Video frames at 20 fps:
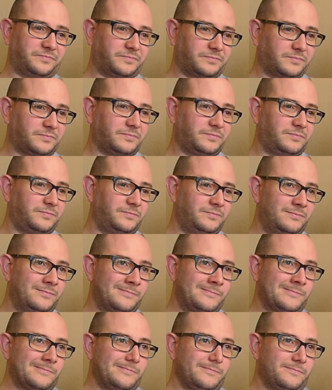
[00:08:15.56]

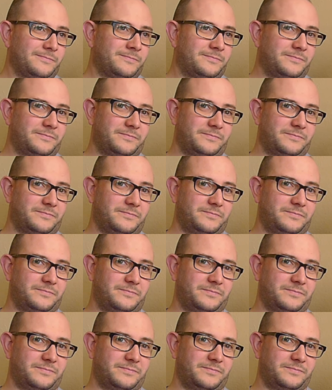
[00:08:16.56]

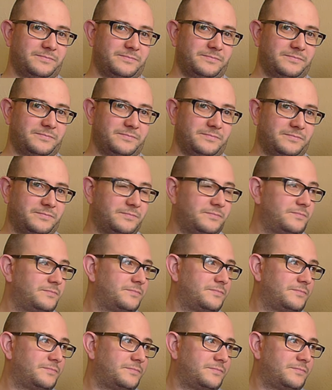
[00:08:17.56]

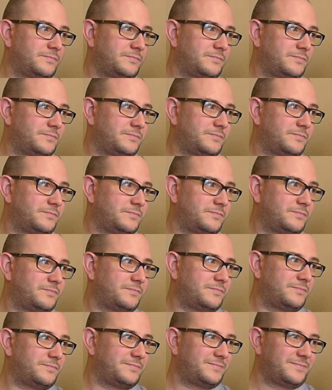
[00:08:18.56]

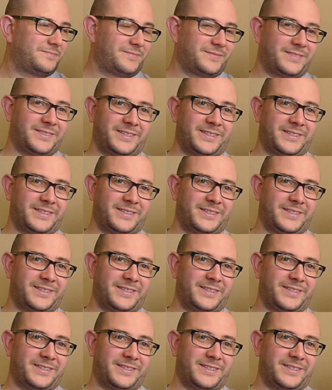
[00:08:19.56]
[no speech]